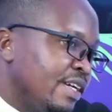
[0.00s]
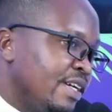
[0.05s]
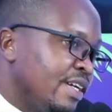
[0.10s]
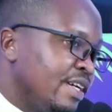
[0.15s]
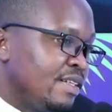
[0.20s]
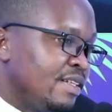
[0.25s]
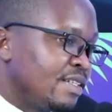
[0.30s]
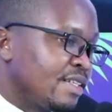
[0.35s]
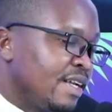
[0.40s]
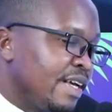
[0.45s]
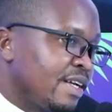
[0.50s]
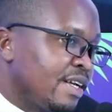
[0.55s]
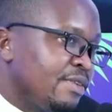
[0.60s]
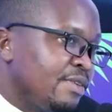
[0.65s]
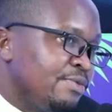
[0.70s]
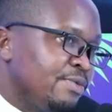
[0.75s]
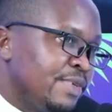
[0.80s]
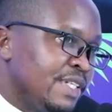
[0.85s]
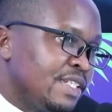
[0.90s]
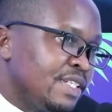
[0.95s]
It's like
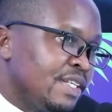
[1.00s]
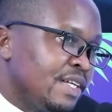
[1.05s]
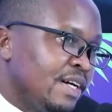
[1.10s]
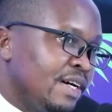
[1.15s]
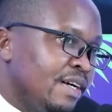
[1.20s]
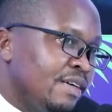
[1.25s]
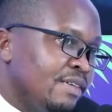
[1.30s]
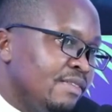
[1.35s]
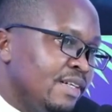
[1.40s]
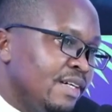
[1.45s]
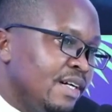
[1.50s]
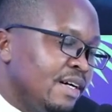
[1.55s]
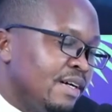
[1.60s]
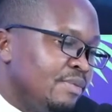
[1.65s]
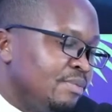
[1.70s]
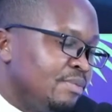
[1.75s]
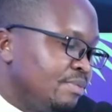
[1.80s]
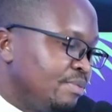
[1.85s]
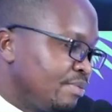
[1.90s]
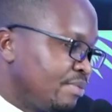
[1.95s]
if there's
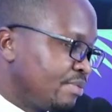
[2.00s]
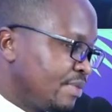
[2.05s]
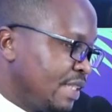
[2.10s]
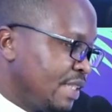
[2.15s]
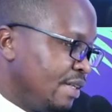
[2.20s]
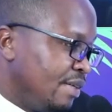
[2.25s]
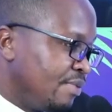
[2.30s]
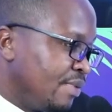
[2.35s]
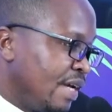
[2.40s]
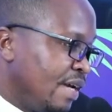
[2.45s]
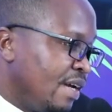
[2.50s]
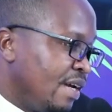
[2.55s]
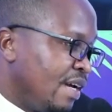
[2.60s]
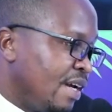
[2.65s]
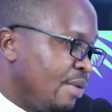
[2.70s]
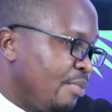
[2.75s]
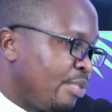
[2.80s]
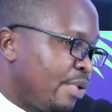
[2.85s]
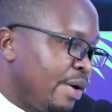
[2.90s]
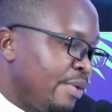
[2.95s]
a
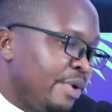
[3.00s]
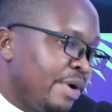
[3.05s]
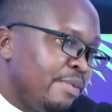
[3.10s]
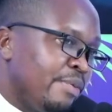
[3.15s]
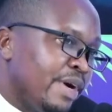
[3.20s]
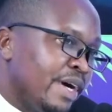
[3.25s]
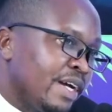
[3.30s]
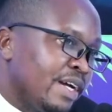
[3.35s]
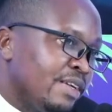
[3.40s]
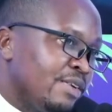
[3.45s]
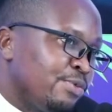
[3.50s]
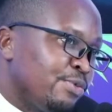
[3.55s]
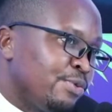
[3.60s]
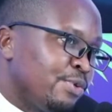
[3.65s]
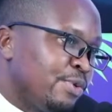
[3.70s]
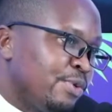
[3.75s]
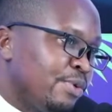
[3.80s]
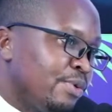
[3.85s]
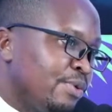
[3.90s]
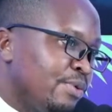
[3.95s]
primary market
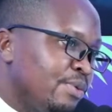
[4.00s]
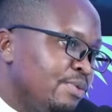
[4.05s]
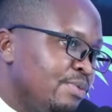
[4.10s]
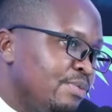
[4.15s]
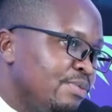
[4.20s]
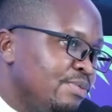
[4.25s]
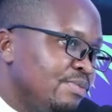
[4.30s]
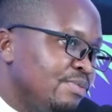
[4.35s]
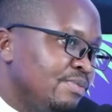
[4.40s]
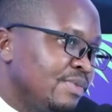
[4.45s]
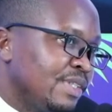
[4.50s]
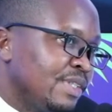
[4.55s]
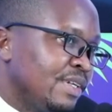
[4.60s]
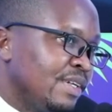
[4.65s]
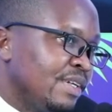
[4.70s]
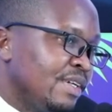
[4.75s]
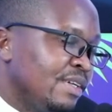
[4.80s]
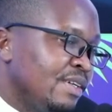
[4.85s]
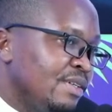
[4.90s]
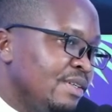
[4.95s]
for,
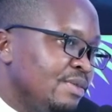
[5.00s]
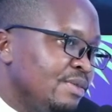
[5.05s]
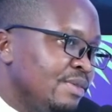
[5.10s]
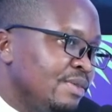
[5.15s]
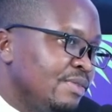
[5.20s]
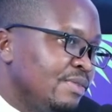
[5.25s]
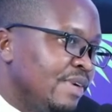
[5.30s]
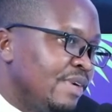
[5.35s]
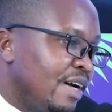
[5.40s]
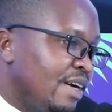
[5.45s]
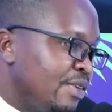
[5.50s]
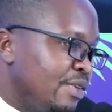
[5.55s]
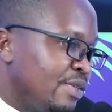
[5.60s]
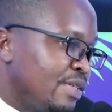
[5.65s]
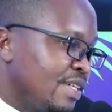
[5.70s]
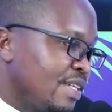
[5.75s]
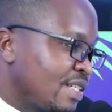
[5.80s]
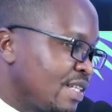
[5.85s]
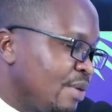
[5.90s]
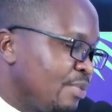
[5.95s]
I'll use
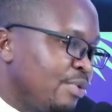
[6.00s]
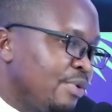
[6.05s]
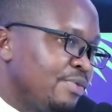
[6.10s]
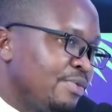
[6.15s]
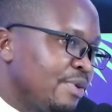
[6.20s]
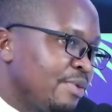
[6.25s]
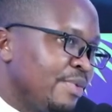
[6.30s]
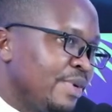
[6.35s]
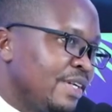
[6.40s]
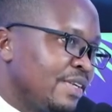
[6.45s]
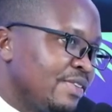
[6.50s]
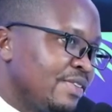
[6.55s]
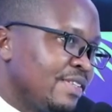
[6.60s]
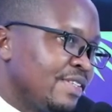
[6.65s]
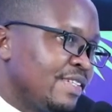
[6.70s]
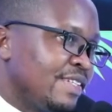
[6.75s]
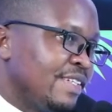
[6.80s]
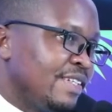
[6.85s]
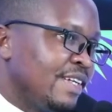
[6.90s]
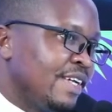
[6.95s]
the example of tomatoes
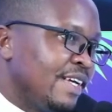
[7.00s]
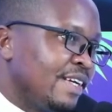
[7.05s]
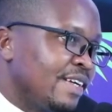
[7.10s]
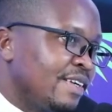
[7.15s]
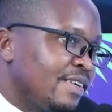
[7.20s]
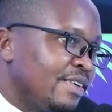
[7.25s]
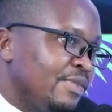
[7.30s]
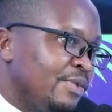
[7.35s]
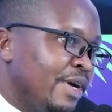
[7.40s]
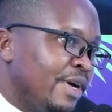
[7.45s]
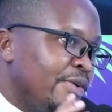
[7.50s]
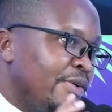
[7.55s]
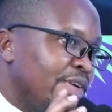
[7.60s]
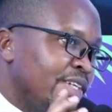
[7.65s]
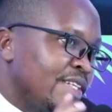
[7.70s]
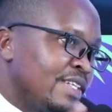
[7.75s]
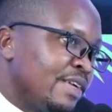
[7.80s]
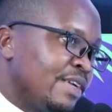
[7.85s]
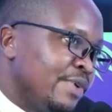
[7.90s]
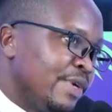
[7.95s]
still, like we are only
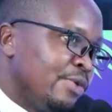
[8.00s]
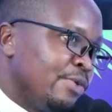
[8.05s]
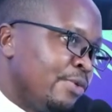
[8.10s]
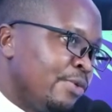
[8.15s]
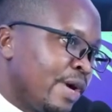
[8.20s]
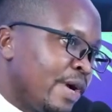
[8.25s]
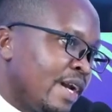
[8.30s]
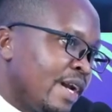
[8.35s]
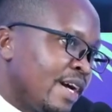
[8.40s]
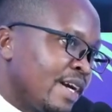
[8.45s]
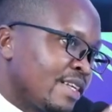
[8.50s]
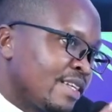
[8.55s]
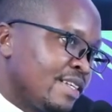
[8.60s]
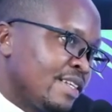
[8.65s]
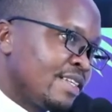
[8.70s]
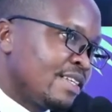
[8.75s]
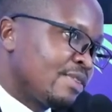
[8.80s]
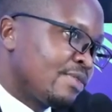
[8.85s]
7 who can access